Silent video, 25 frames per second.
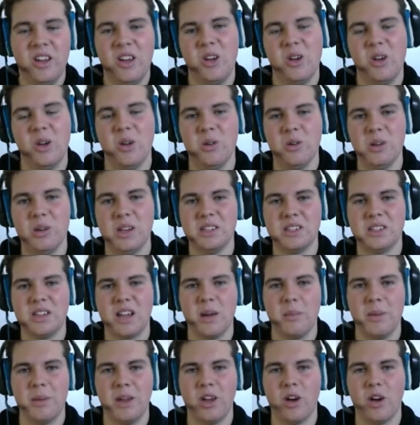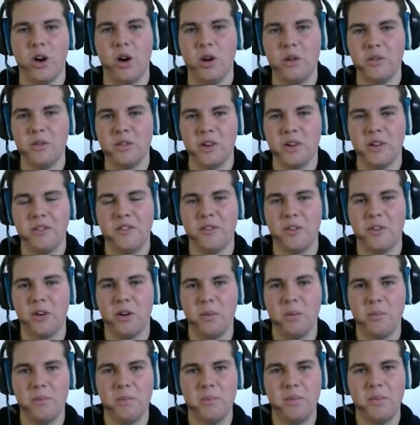who is coming over
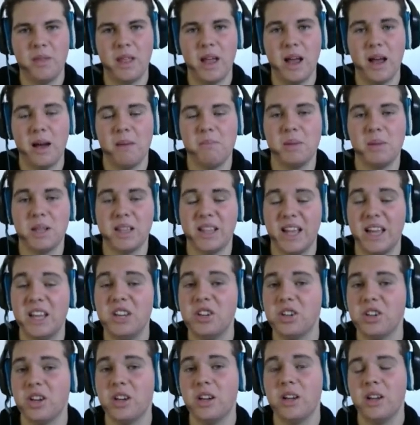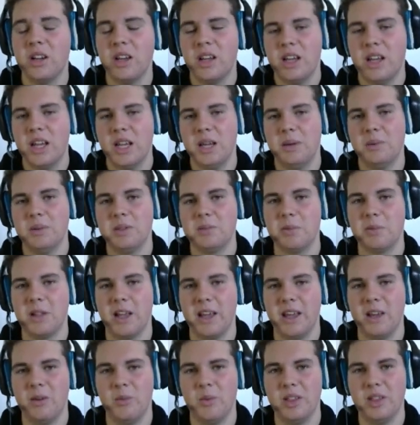from Malaysia. He was
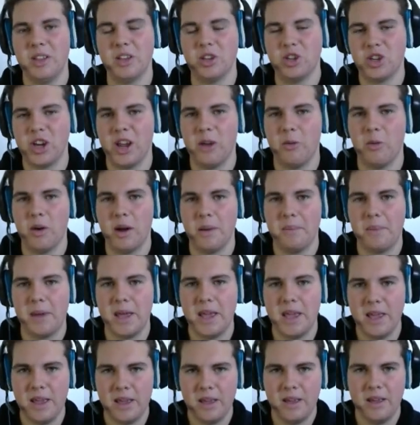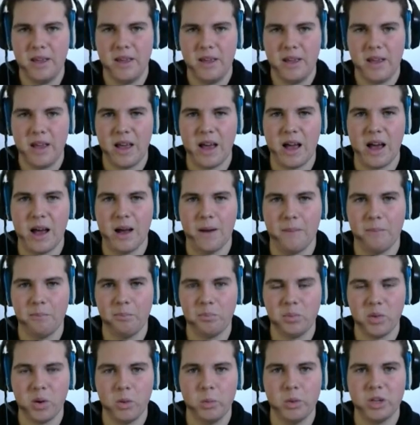playing with JYP,
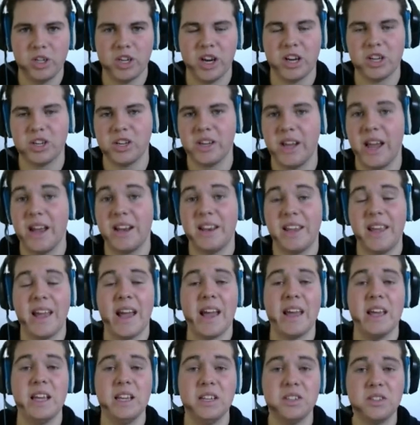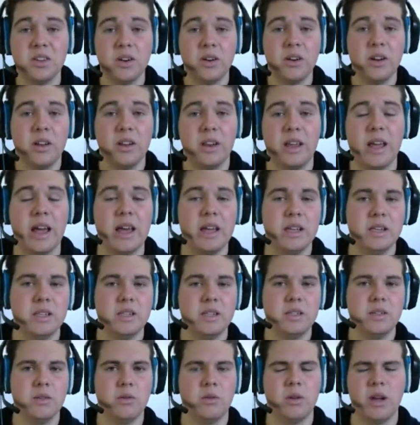which actually had Kaze on it,
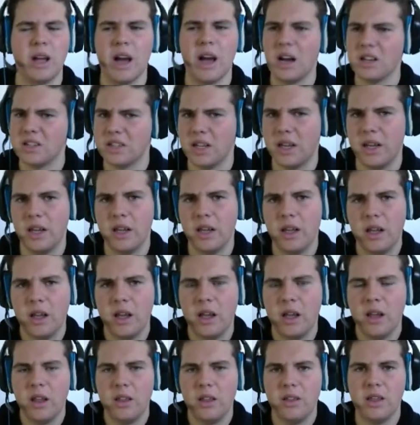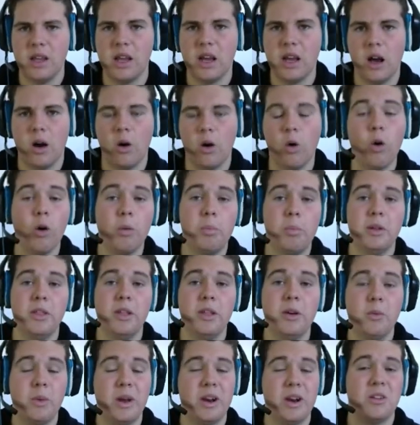Kaze or Kaze, the AWPer
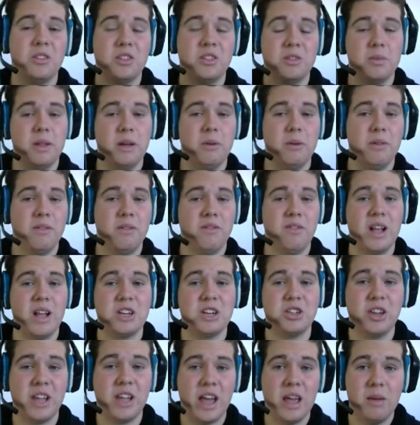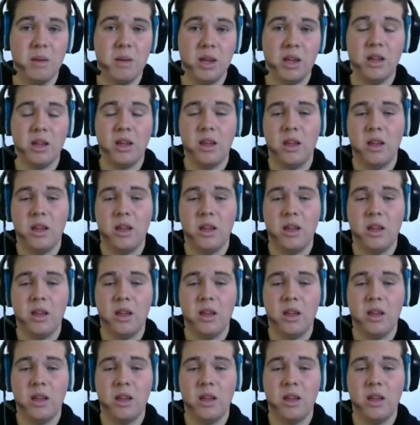that went on to play with Flash Gaming.